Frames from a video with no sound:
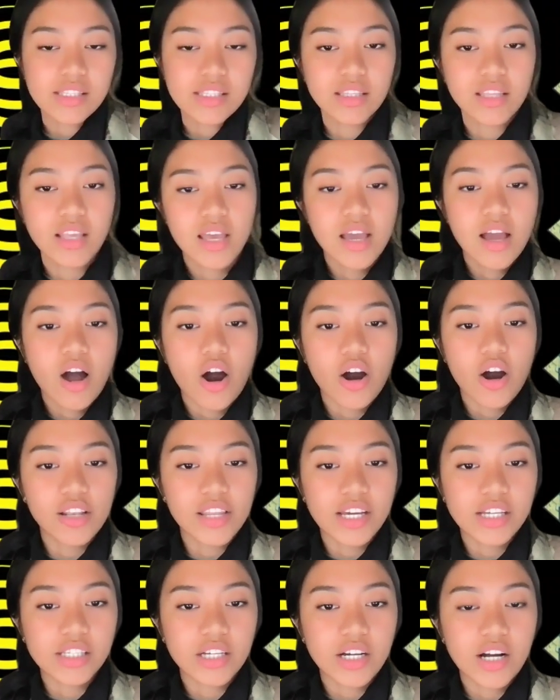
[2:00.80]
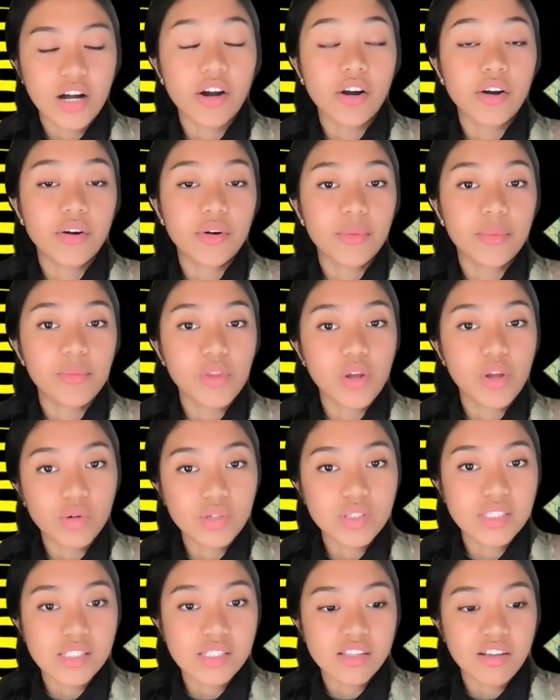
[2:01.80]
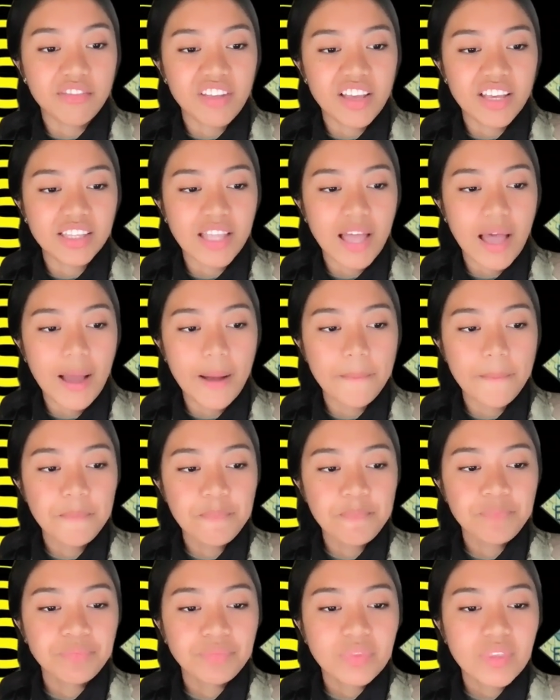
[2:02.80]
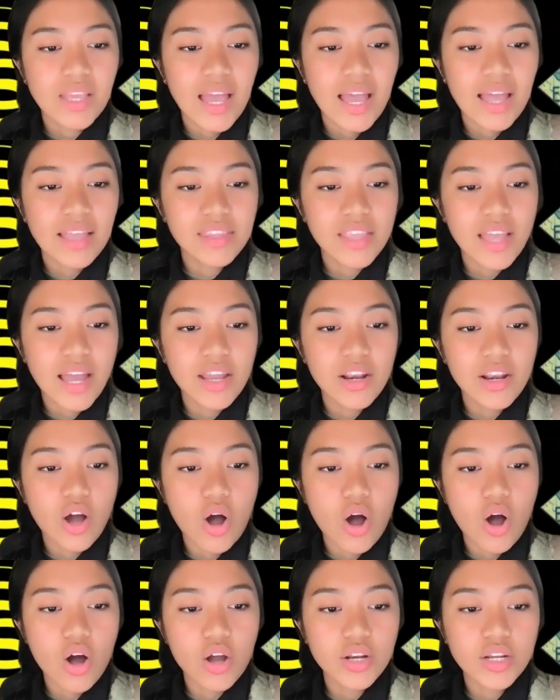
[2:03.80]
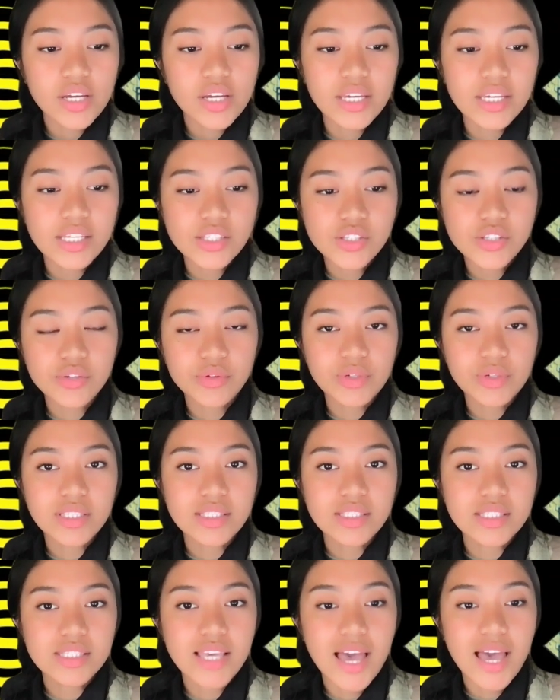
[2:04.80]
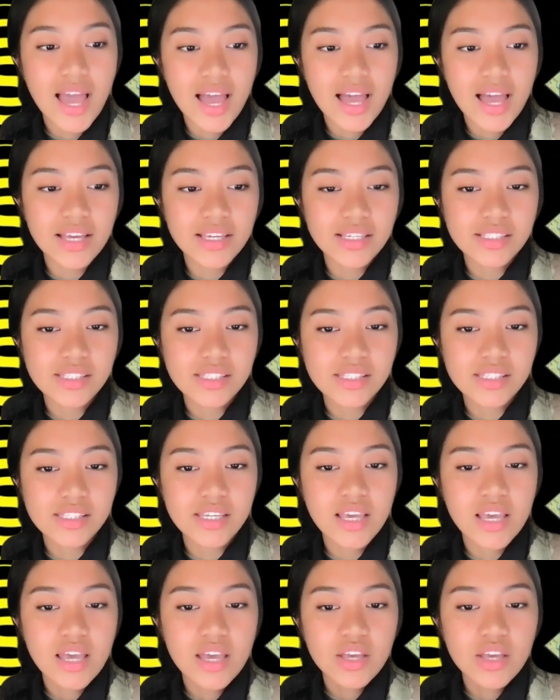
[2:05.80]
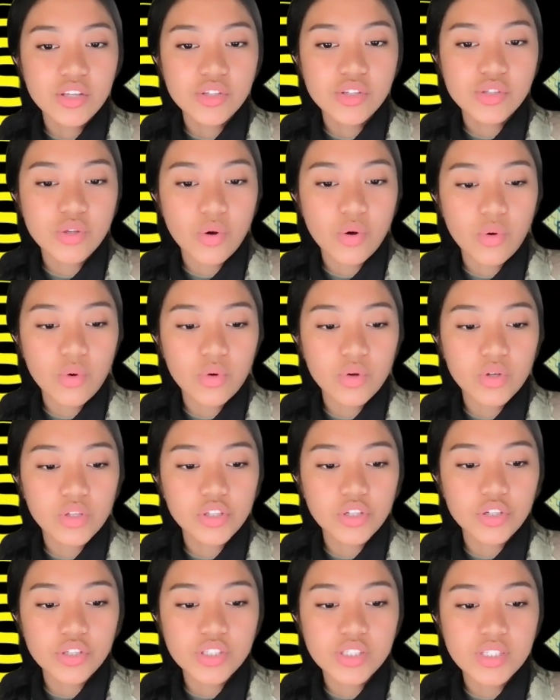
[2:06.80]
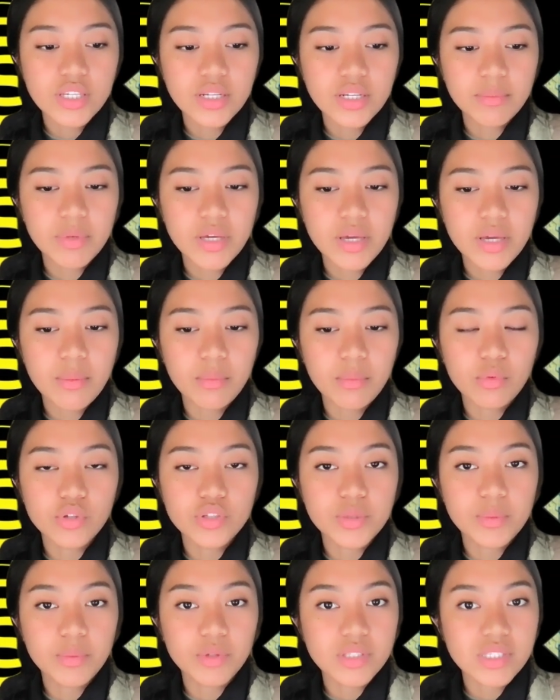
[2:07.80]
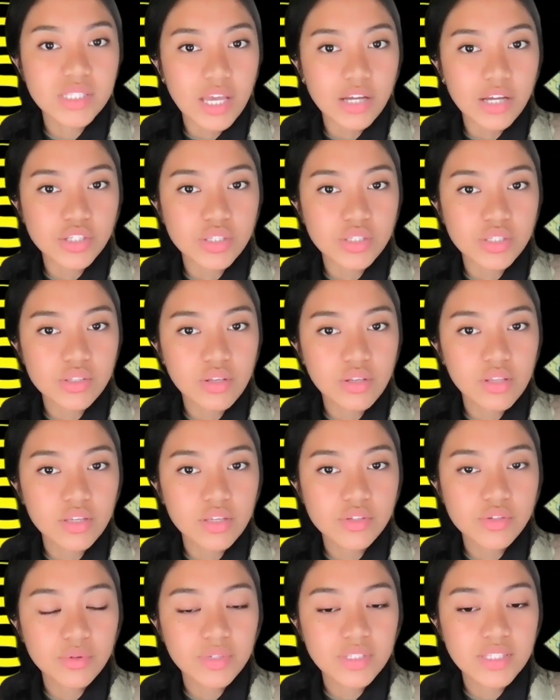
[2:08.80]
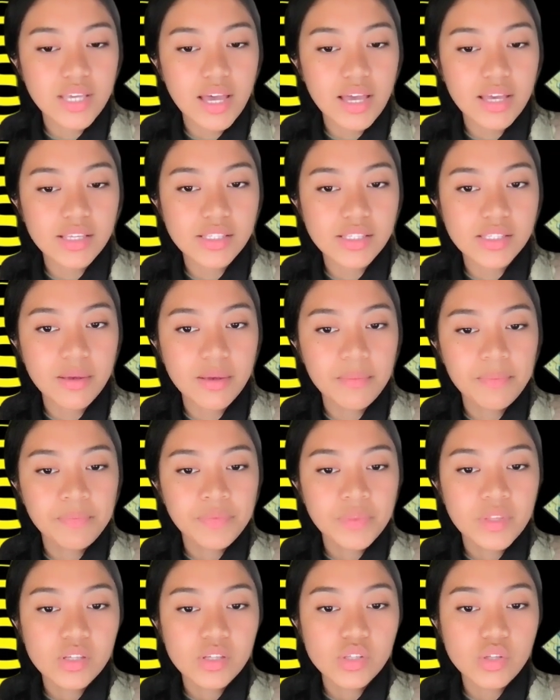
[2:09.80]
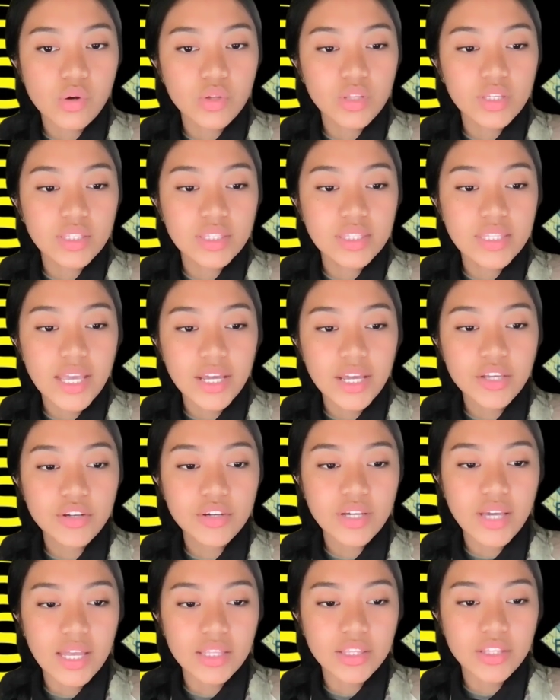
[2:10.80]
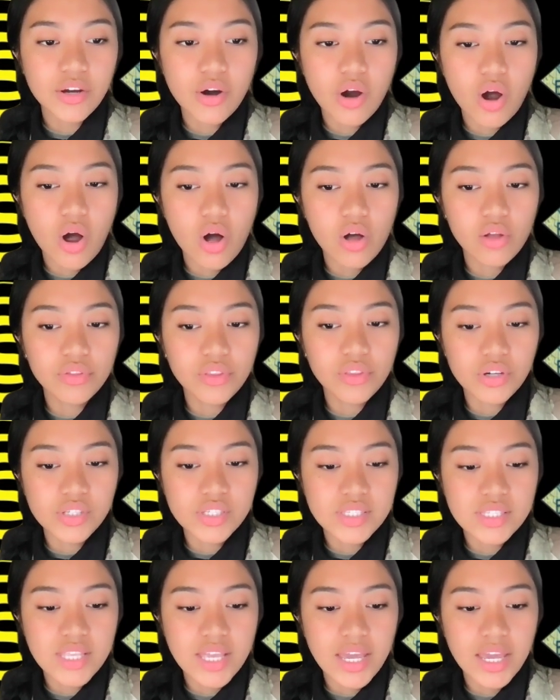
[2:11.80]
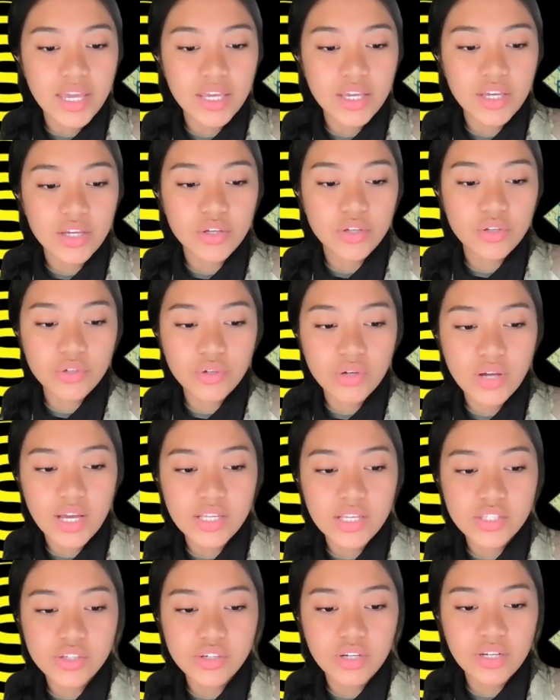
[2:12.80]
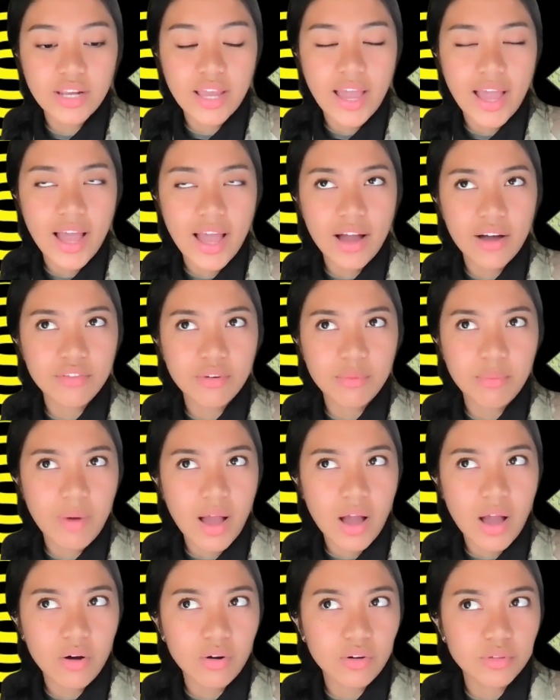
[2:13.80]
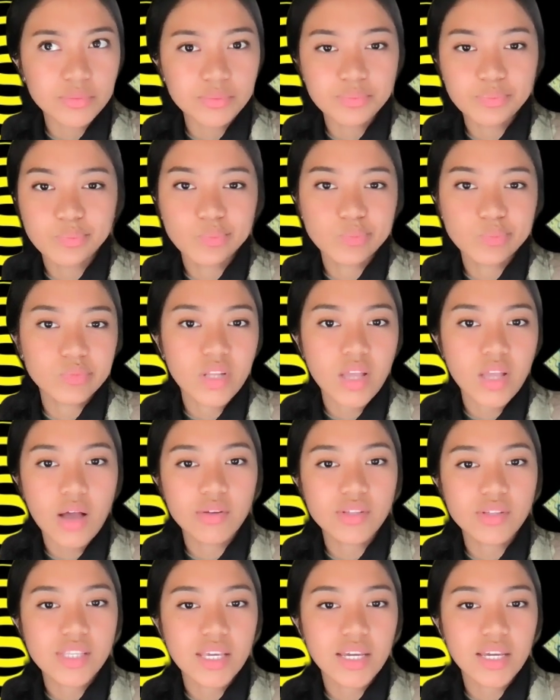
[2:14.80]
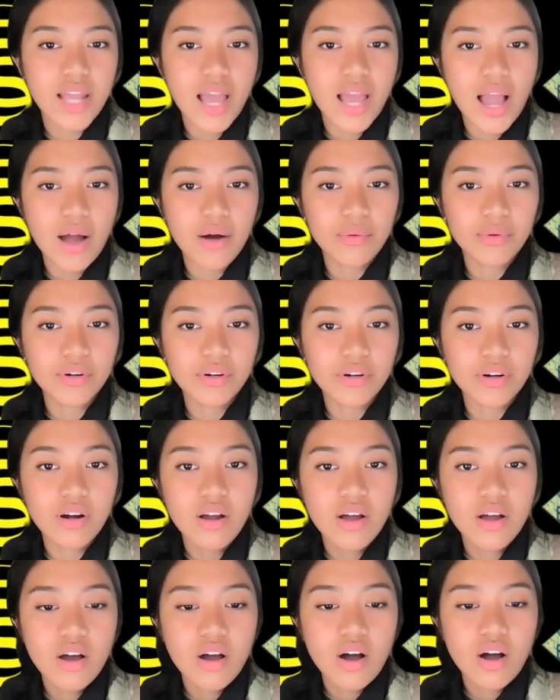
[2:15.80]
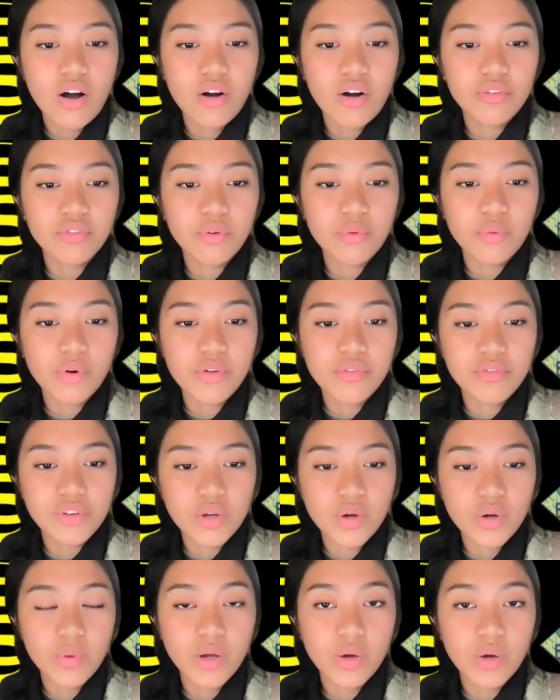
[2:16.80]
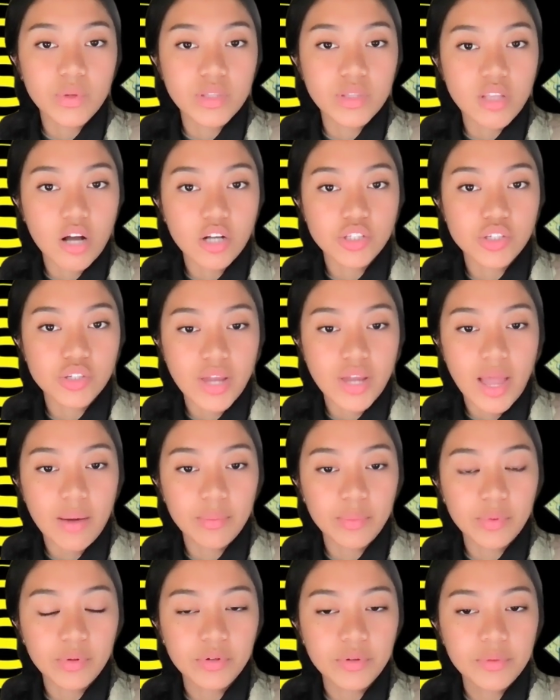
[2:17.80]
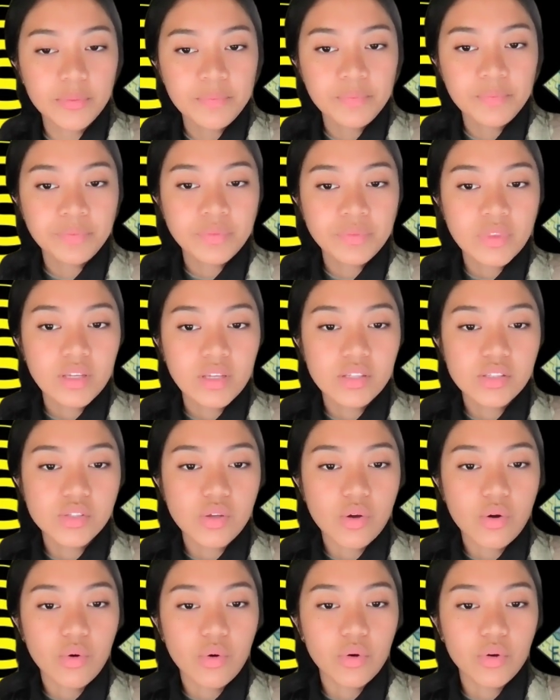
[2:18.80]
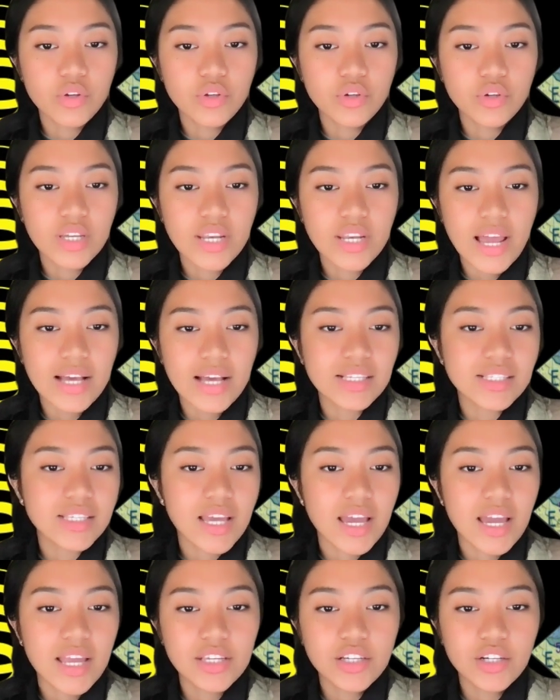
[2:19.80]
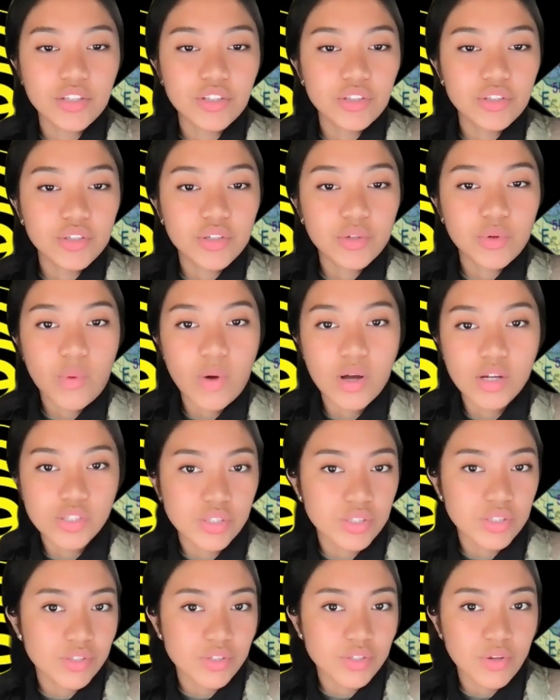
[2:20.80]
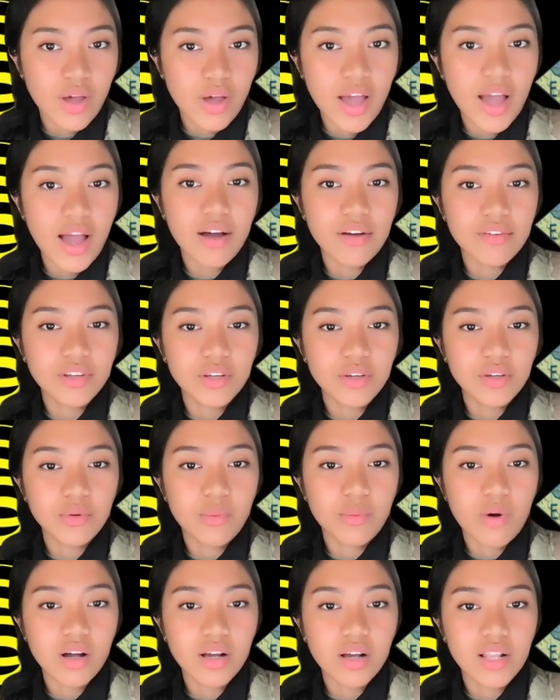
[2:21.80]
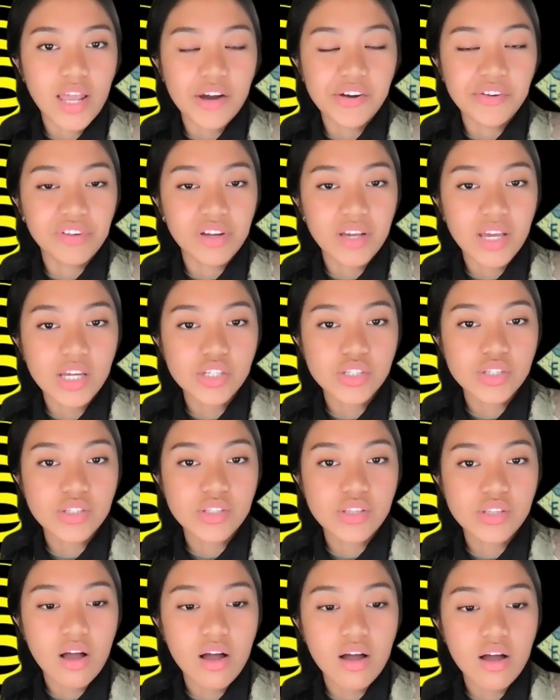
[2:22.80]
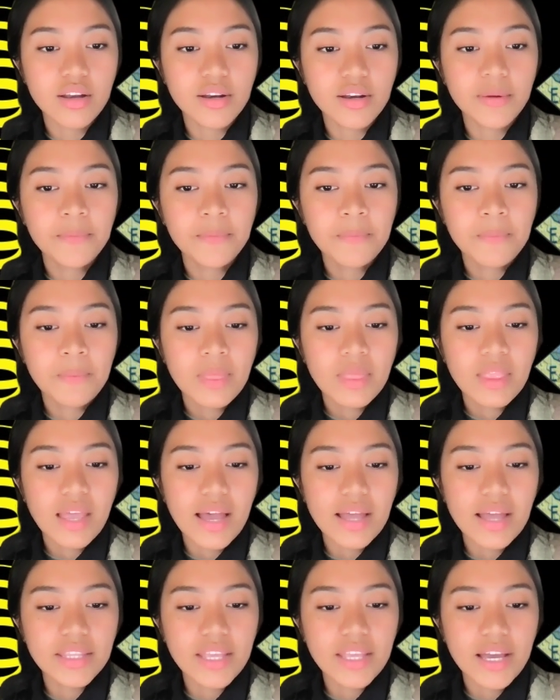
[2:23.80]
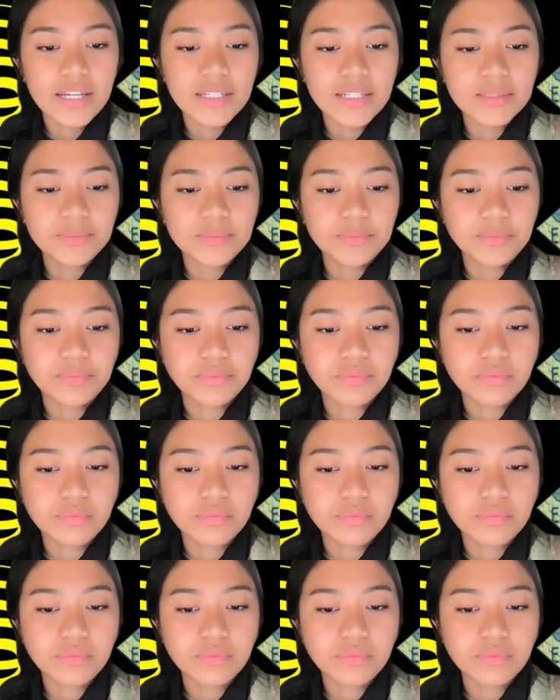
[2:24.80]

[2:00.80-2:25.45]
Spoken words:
and our notes and stuff like that. And then on history test, so there's going to be multiple sections on history test. So the day you get there on Thursday, you guys are going to have about, I would say, an hour of reviewing with Dr. Campbell. So you can ask any other questions you have that you want clarifications on. And then